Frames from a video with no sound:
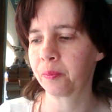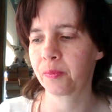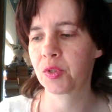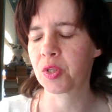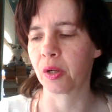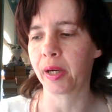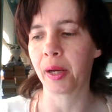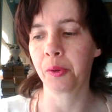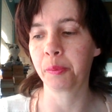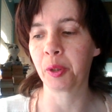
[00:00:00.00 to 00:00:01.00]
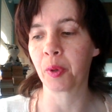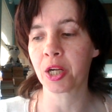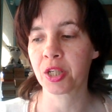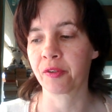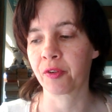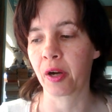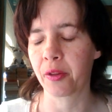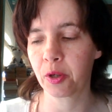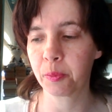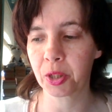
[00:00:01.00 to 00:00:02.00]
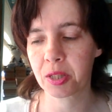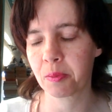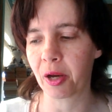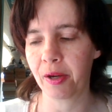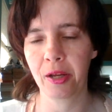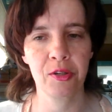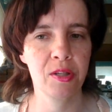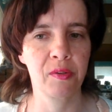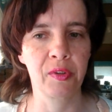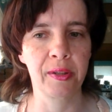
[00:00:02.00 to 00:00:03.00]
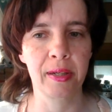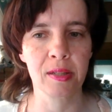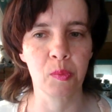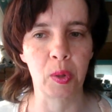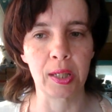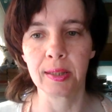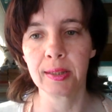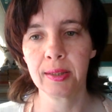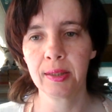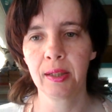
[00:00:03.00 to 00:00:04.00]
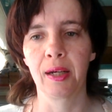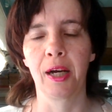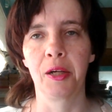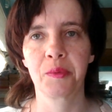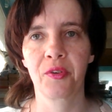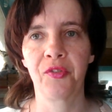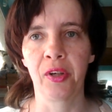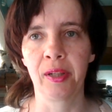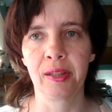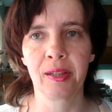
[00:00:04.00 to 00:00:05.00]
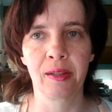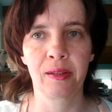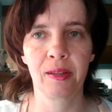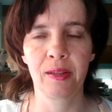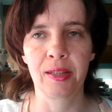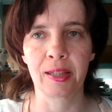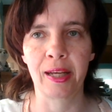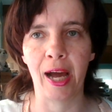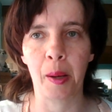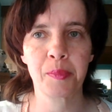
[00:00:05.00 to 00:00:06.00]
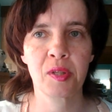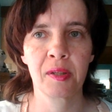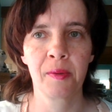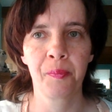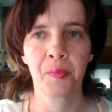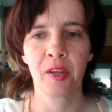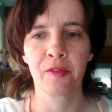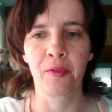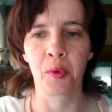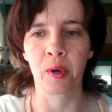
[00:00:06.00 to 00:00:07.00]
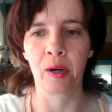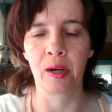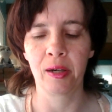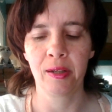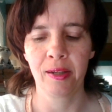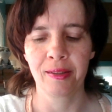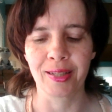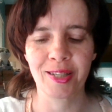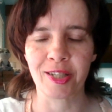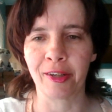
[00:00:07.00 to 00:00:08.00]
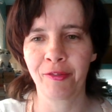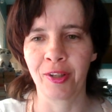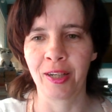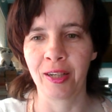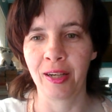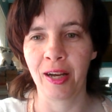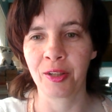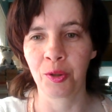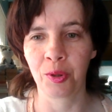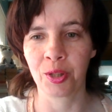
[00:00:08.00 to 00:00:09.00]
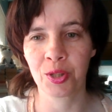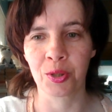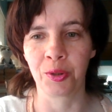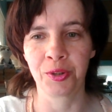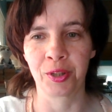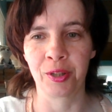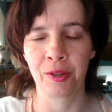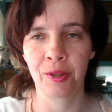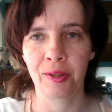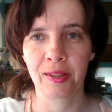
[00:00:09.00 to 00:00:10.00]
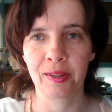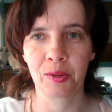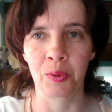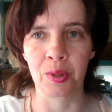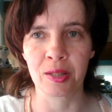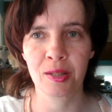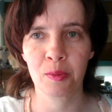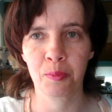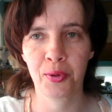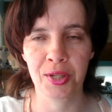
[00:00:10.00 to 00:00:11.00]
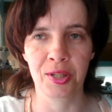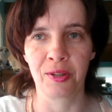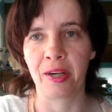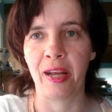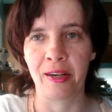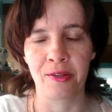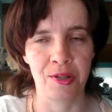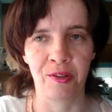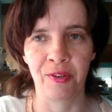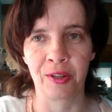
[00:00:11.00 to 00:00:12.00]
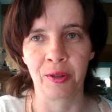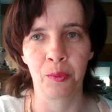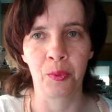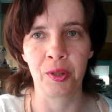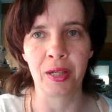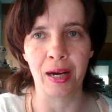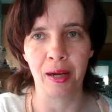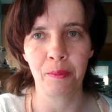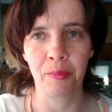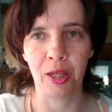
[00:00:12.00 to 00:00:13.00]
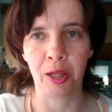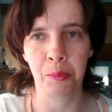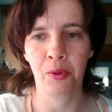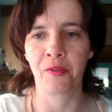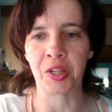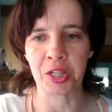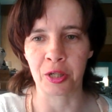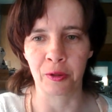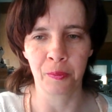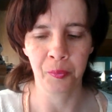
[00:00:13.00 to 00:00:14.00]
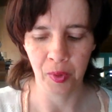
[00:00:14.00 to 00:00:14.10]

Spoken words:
So I will be watching for other books about Andersonville as well, to fill in the gaps for the stuff that a Union soldier who is prisoner in Andersonville would not be privy to.